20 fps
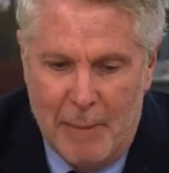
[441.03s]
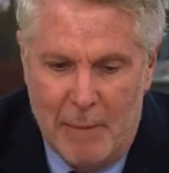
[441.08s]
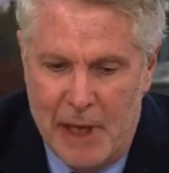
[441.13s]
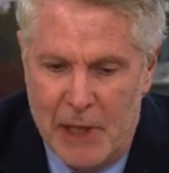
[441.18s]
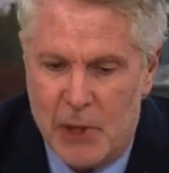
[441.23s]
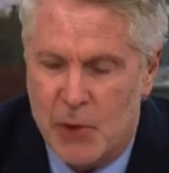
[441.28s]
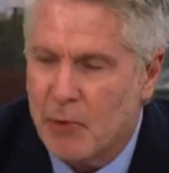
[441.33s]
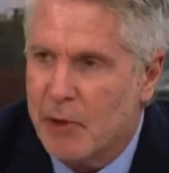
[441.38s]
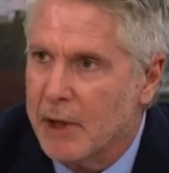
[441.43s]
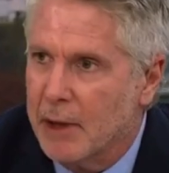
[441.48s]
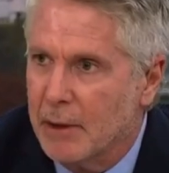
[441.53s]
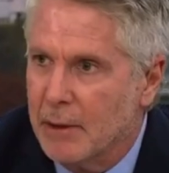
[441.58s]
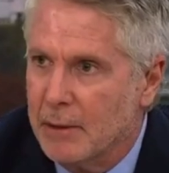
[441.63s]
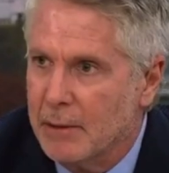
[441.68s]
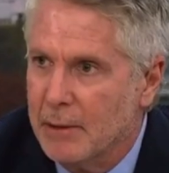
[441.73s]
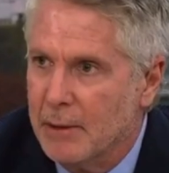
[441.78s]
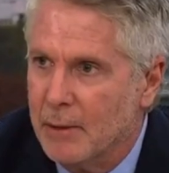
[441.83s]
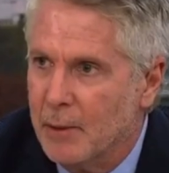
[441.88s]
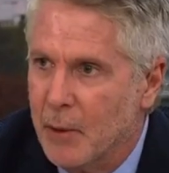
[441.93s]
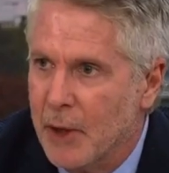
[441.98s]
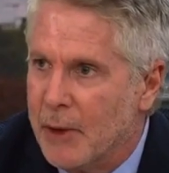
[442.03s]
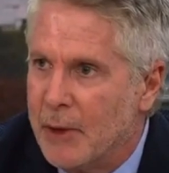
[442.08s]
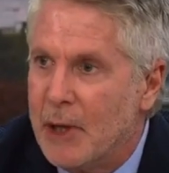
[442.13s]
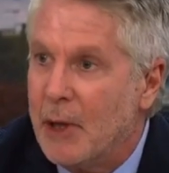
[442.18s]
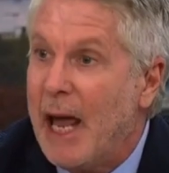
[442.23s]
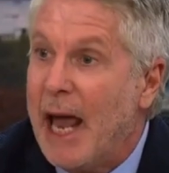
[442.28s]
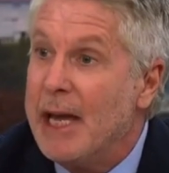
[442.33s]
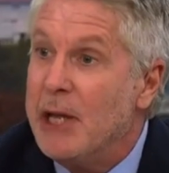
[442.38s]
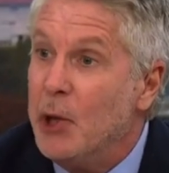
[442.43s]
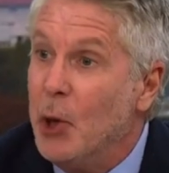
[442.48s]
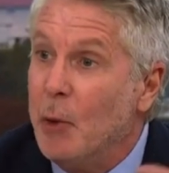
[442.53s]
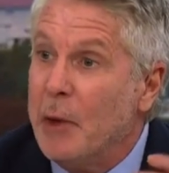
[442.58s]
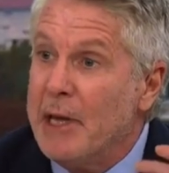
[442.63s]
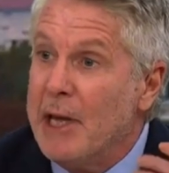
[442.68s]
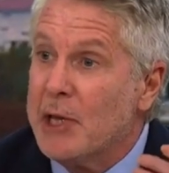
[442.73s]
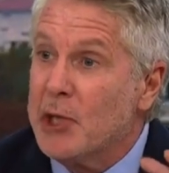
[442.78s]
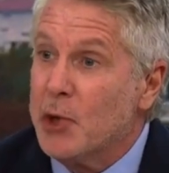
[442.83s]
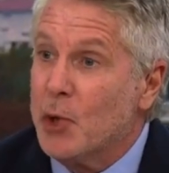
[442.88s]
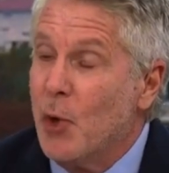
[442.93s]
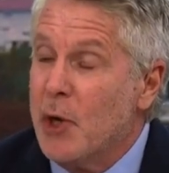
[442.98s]
Israel, and you know what
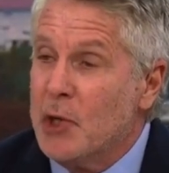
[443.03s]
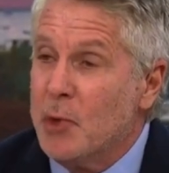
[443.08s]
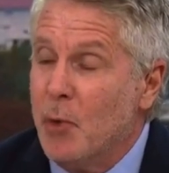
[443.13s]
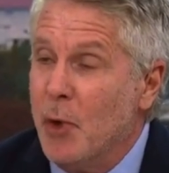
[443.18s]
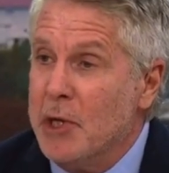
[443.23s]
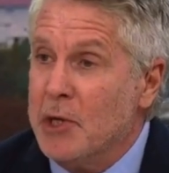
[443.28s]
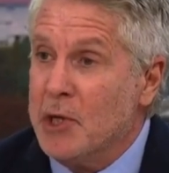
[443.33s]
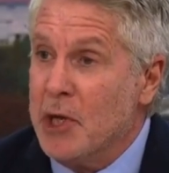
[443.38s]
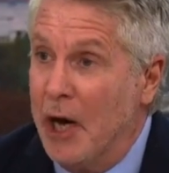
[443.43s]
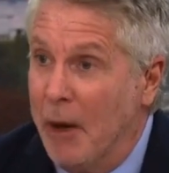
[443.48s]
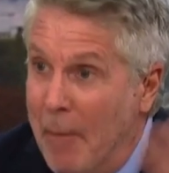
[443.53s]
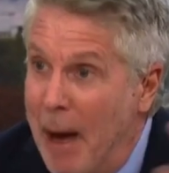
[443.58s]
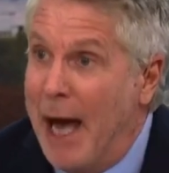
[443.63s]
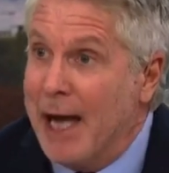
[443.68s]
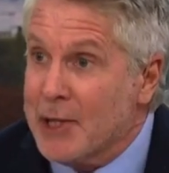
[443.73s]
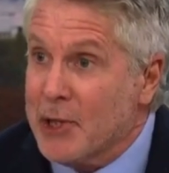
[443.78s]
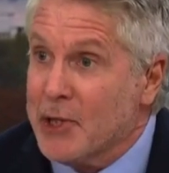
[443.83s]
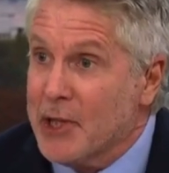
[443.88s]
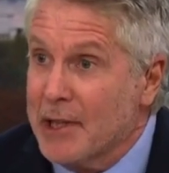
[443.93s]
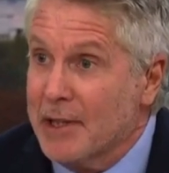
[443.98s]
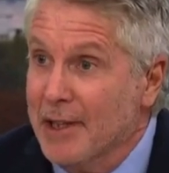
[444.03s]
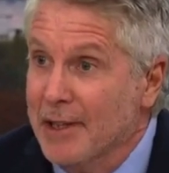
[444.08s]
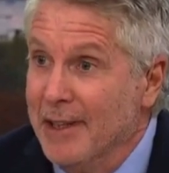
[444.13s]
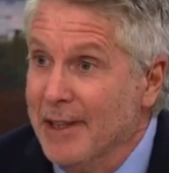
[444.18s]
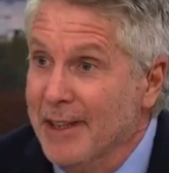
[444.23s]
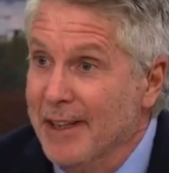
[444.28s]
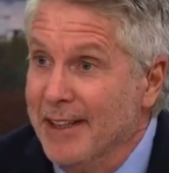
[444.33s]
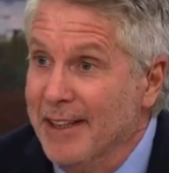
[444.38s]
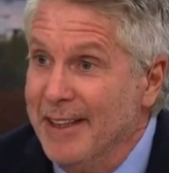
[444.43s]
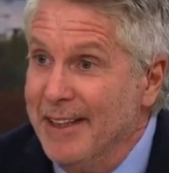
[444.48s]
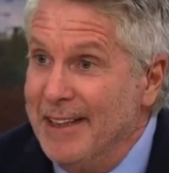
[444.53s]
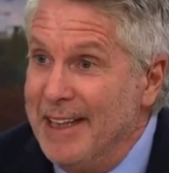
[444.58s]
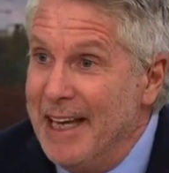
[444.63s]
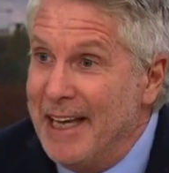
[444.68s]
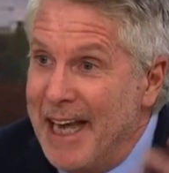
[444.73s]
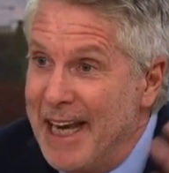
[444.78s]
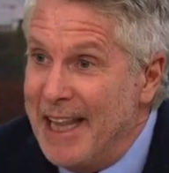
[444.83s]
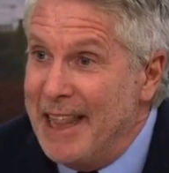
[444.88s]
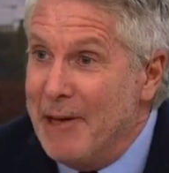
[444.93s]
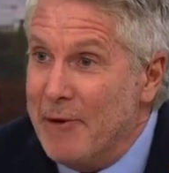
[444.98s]
their source was? Hamas. They're
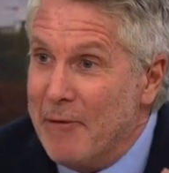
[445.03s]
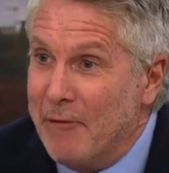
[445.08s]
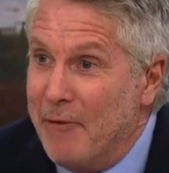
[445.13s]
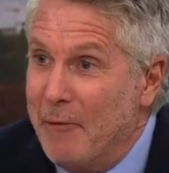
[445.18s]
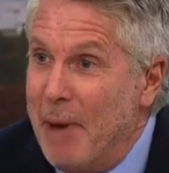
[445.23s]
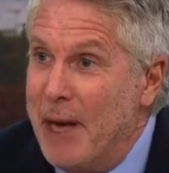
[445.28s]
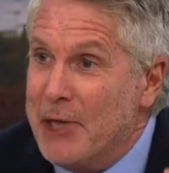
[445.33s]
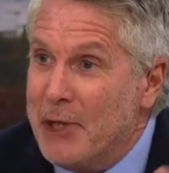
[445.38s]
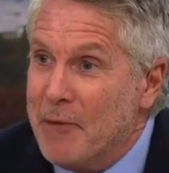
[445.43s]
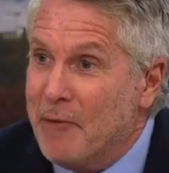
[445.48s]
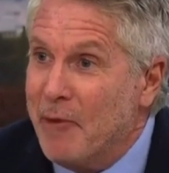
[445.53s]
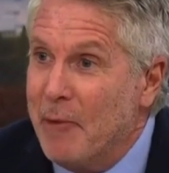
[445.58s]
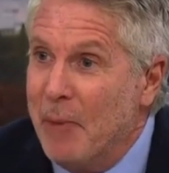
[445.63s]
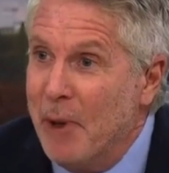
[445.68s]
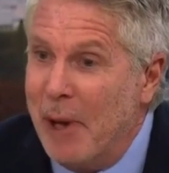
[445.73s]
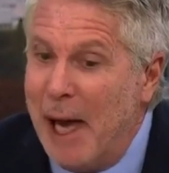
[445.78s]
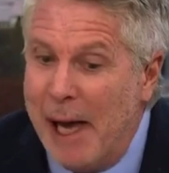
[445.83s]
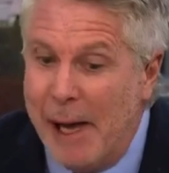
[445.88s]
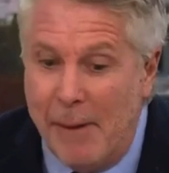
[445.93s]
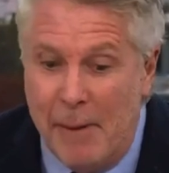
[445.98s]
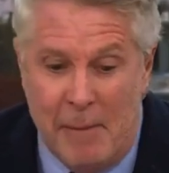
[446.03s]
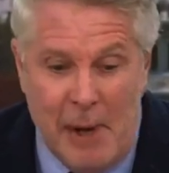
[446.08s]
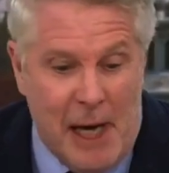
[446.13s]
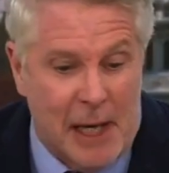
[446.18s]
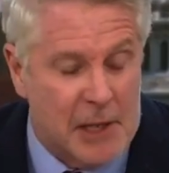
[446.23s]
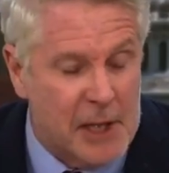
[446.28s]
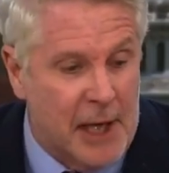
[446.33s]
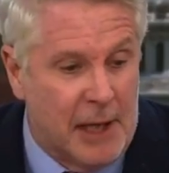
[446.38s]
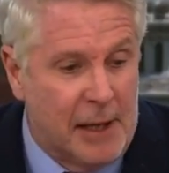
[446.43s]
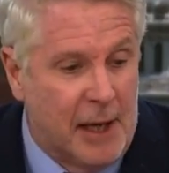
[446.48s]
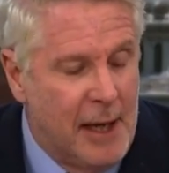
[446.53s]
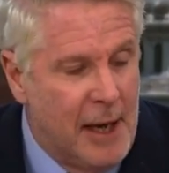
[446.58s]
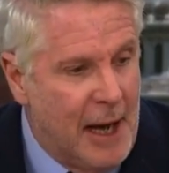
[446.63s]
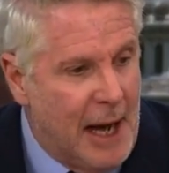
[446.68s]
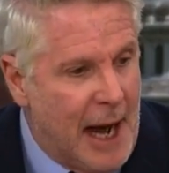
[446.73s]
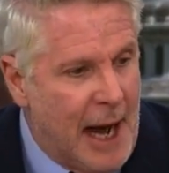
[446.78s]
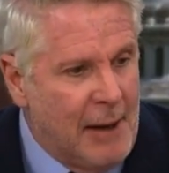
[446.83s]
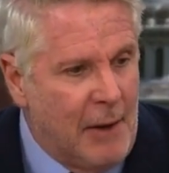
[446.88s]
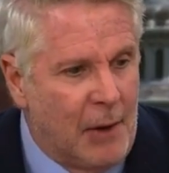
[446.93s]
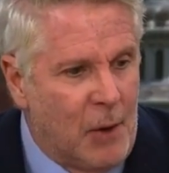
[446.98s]
getting their information from Hamas, and
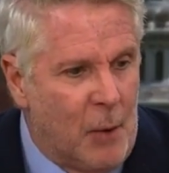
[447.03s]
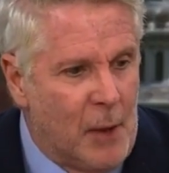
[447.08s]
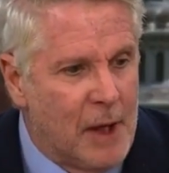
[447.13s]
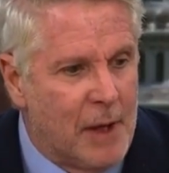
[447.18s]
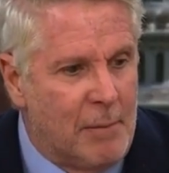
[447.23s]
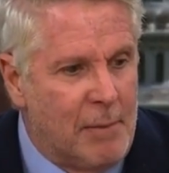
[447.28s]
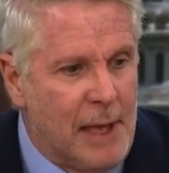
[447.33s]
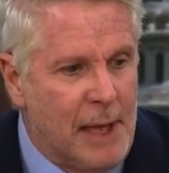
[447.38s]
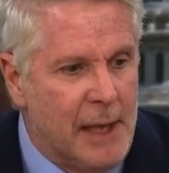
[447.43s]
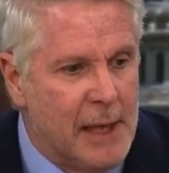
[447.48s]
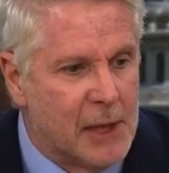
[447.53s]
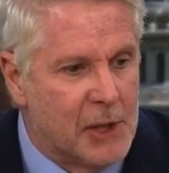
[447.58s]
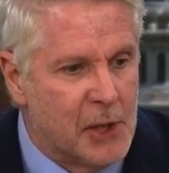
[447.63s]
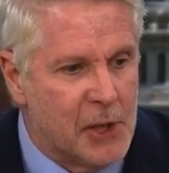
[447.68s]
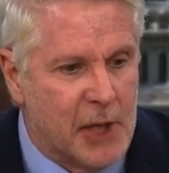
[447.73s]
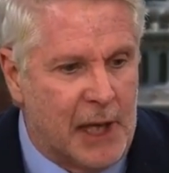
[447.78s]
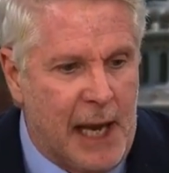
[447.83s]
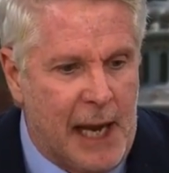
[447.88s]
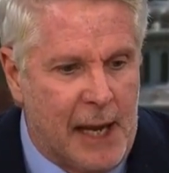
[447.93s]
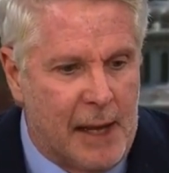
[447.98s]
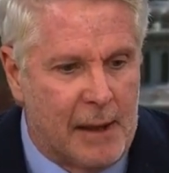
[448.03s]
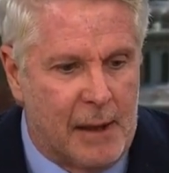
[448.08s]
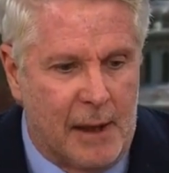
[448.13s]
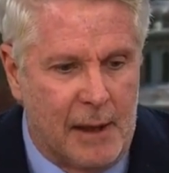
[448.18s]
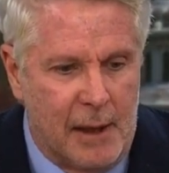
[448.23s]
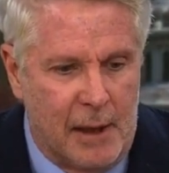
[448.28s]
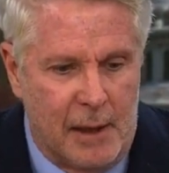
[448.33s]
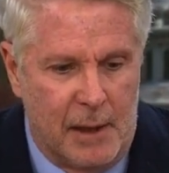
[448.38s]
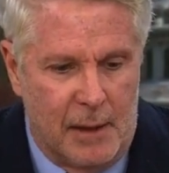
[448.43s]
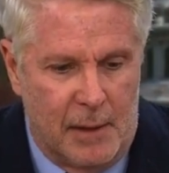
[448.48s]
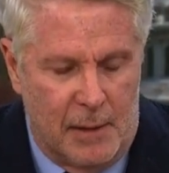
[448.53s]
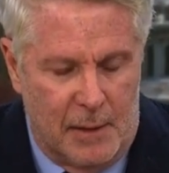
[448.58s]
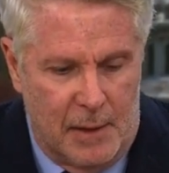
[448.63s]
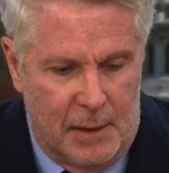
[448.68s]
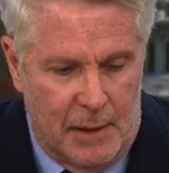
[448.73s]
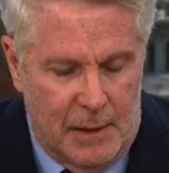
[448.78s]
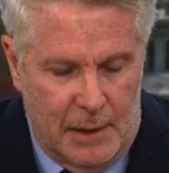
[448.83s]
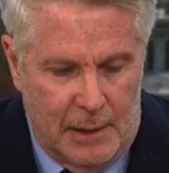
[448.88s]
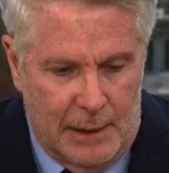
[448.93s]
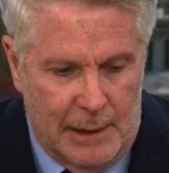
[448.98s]
I don't know why the media just can't
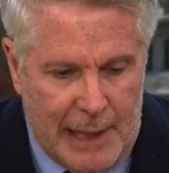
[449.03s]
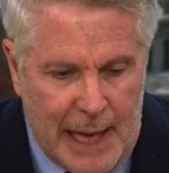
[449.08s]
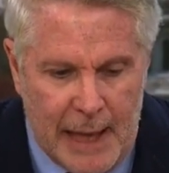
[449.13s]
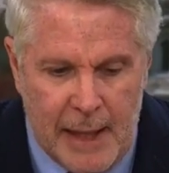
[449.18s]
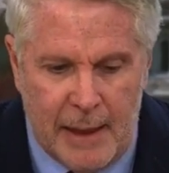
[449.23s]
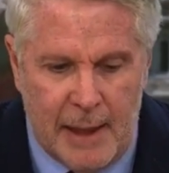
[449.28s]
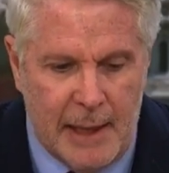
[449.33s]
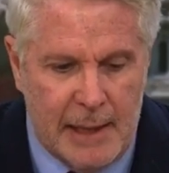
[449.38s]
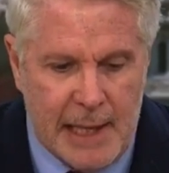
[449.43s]
lay things